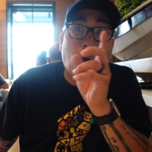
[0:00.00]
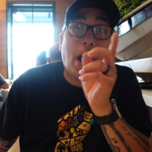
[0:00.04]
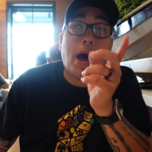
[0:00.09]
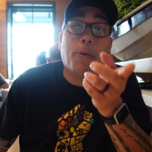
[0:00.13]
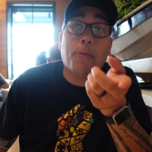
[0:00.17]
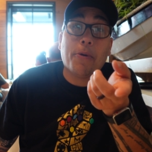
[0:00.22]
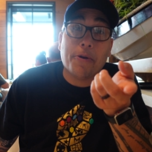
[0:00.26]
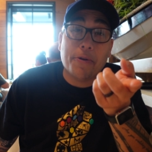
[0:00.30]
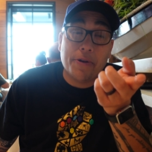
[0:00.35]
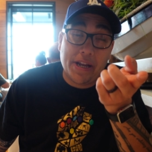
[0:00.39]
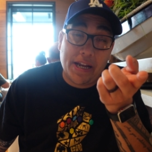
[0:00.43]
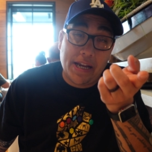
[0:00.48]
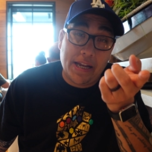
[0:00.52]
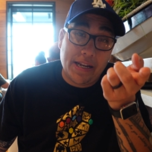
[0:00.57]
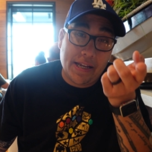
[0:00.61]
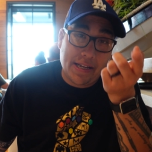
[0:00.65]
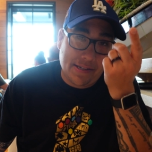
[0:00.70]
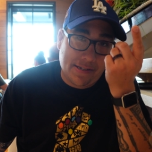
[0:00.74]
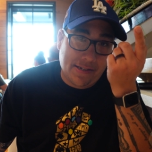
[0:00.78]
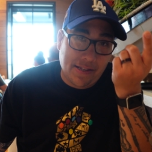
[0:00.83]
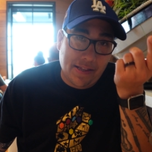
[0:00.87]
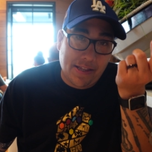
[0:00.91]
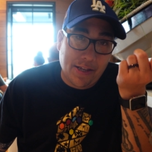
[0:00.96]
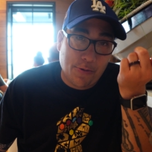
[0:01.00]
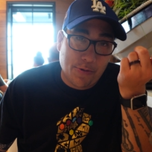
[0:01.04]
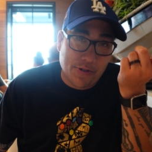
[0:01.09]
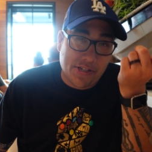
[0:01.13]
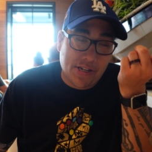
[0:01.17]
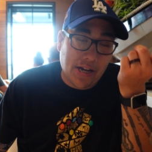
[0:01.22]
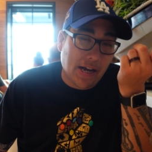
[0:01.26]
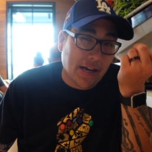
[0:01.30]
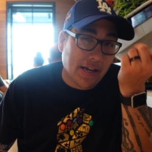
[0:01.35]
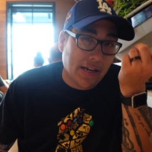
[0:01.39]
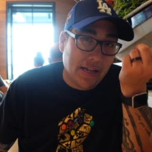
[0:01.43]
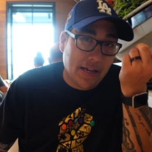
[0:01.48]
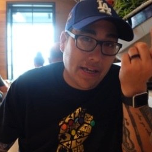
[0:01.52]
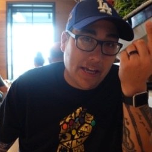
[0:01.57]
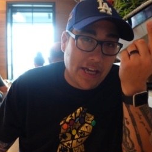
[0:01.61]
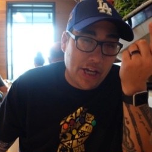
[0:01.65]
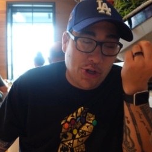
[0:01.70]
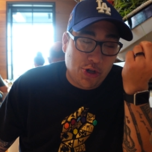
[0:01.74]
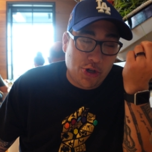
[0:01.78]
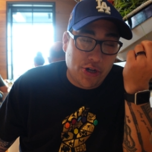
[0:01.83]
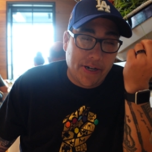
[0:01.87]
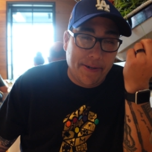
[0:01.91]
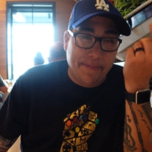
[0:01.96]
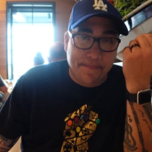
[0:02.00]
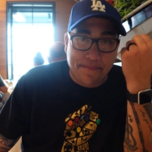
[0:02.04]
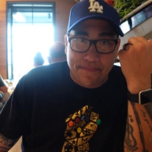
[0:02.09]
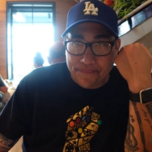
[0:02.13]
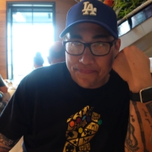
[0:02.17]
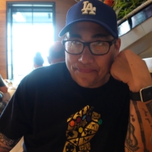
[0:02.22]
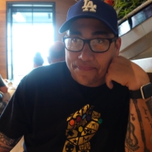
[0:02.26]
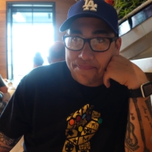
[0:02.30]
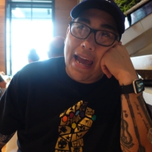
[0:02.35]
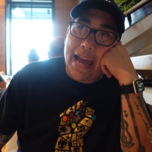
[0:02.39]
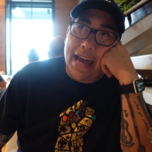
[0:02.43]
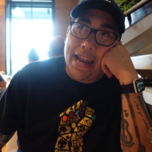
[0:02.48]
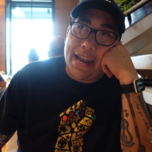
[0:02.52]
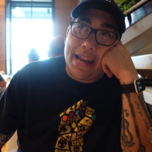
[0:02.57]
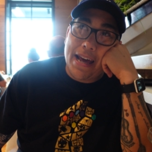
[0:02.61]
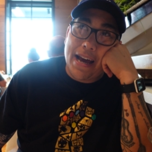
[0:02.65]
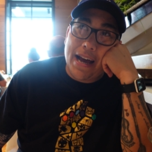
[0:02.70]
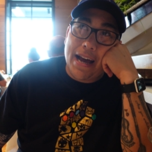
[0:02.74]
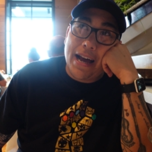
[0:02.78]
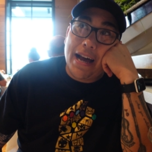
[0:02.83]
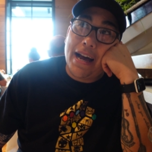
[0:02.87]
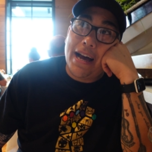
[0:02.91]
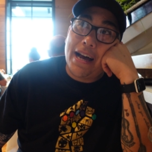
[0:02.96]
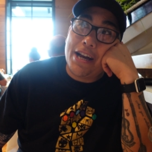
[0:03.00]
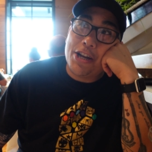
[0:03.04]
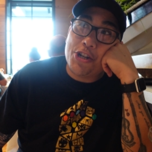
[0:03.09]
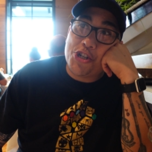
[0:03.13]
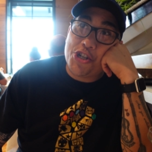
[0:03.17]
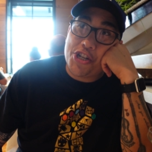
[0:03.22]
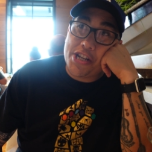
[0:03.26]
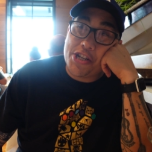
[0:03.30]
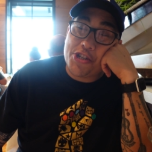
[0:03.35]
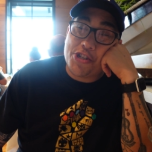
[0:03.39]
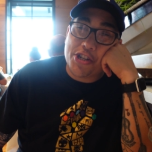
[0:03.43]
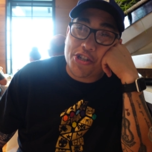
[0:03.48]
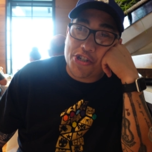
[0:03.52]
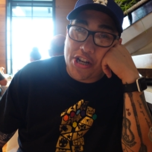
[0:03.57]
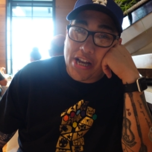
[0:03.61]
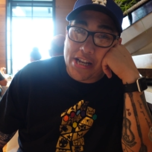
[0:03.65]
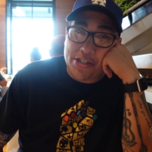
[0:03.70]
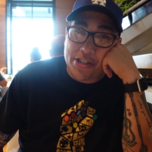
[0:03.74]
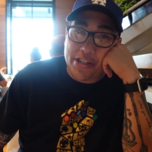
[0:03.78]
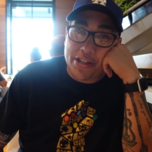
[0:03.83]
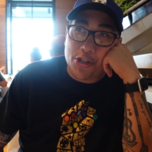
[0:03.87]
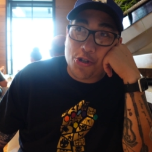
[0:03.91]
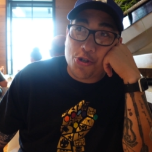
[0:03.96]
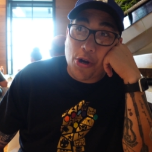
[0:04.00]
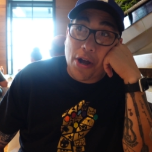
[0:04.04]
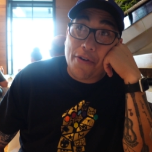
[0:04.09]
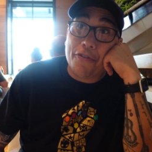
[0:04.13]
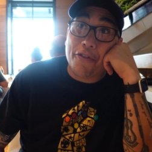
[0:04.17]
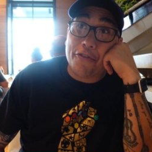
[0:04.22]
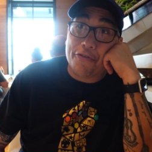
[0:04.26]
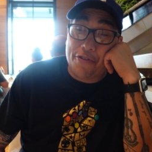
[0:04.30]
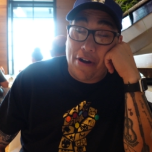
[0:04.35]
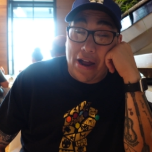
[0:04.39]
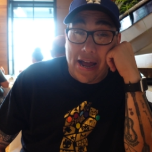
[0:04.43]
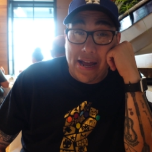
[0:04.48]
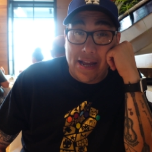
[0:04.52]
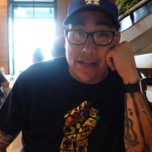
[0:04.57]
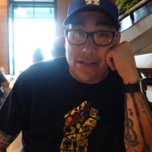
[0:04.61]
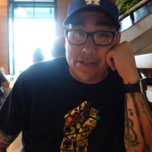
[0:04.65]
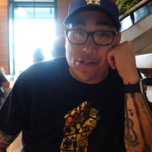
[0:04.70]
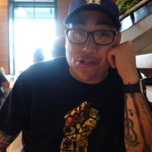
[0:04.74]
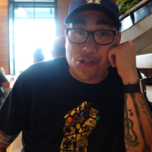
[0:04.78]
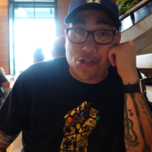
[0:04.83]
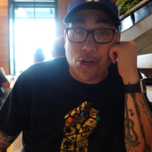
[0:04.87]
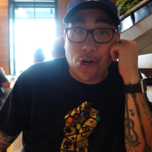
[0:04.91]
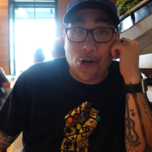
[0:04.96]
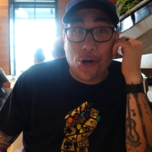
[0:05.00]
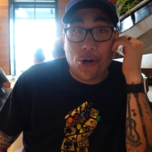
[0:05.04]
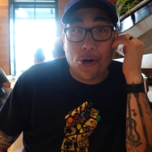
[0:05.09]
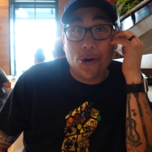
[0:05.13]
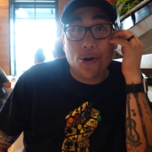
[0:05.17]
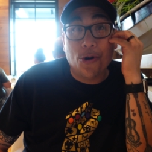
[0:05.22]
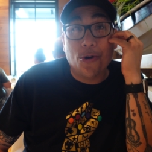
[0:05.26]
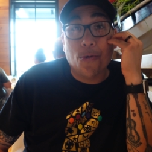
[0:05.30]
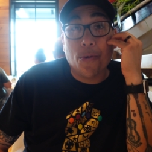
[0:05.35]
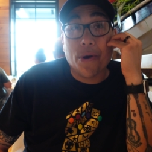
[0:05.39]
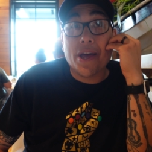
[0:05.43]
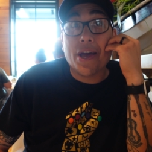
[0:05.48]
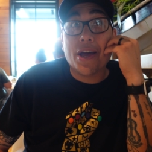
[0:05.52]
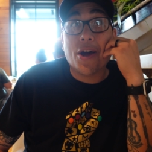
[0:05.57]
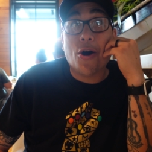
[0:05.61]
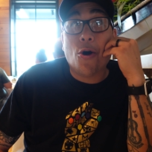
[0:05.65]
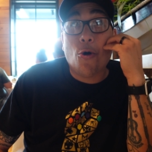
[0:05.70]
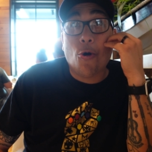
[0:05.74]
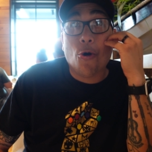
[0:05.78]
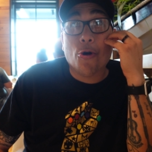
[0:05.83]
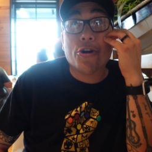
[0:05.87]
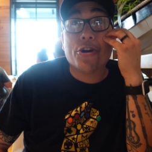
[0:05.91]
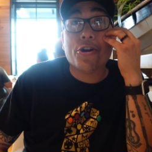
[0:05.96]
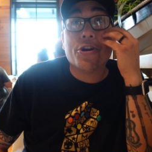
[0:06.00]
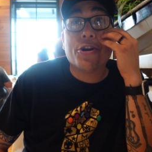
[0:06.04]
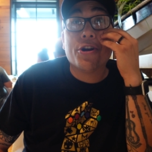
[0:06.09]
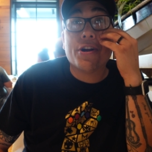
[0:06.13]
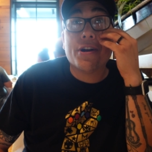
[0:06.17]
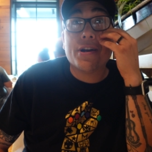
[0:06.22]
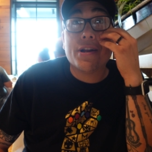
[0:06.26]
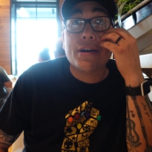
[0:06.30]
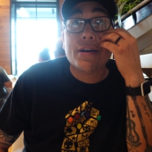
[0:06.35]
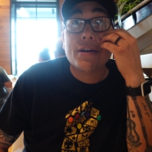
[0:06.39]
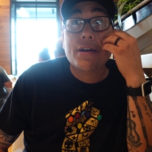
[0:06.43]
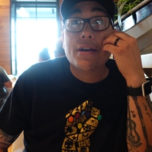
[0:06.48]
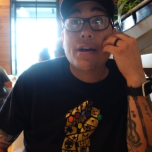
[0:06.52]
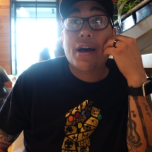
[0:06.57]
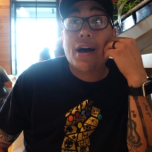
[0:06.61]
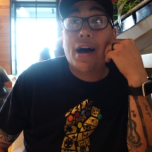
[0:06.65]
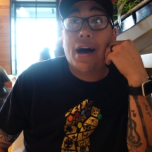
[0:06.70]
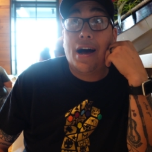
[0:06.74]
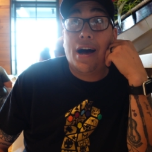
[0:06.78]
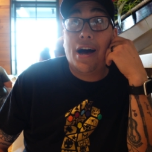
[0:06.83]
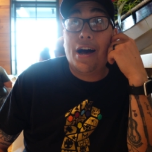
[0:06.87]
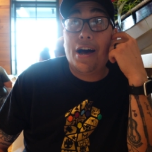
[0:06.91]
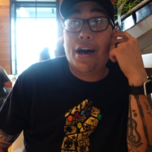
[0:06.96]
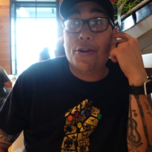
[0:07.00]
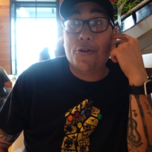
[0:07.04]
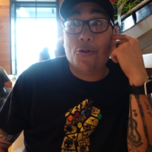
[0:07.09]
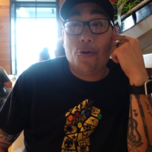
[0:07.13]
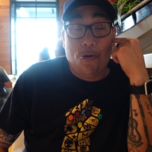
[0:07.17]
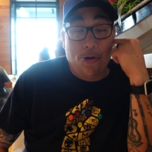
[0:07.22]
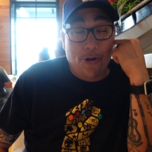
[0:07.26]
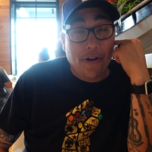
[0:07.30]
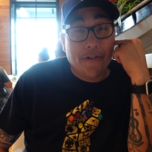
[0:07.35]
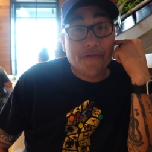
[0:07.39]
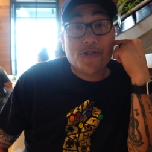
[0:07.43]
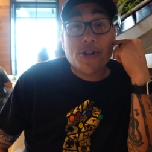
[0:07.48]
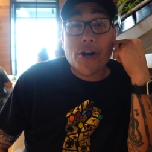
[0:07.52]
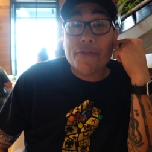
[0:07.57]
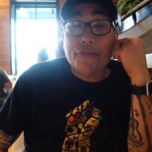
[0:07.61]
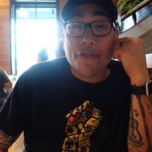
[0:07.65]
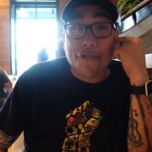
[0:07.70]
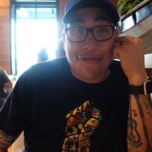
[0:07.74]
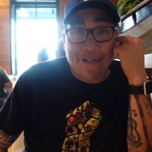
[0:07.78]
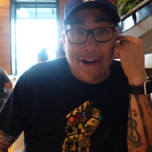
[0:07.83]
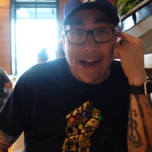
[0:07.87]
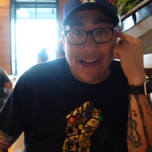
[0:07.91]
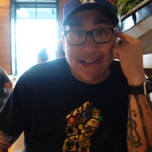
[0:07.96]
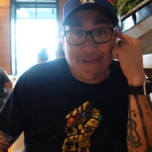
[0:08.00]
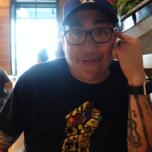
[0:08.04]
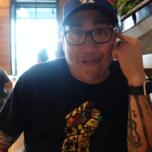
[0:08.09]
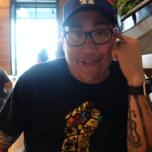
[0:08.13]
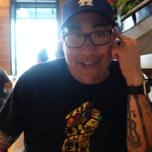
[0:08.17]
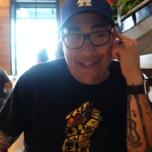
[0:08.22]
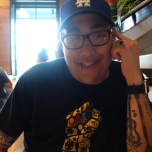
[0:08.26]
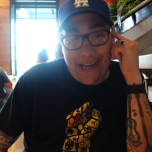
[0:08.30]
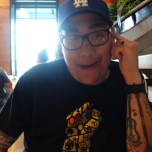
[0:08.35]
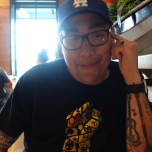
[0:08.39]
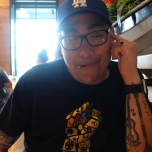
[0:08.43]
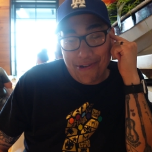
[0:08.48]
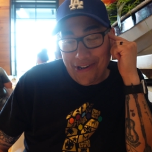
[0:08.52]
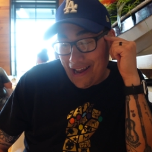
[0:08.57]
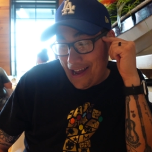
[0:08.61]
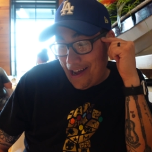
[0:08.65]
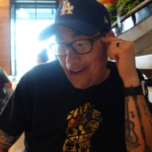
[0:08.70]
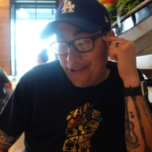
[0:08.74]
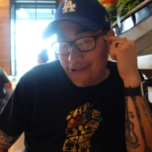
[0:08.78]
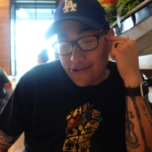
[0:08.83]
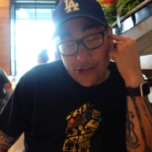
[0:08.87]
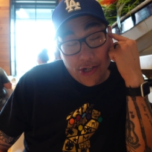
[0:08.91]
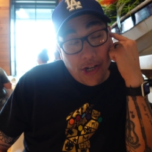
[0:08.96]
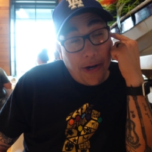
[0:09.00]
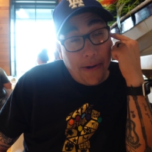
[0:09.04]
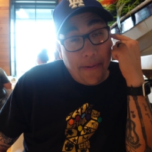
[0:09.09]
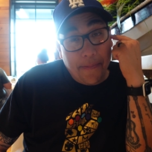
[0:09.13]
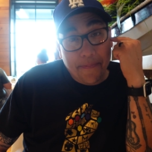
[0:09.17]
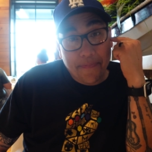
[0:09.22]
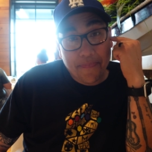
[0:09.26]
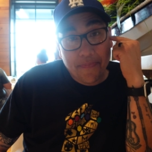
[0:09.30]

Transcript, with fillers: while we were eating, Cynthia was talking to Kitra, and uh, she suggested the truffle fries. So we ordered an order of truffle fries for the table now. So.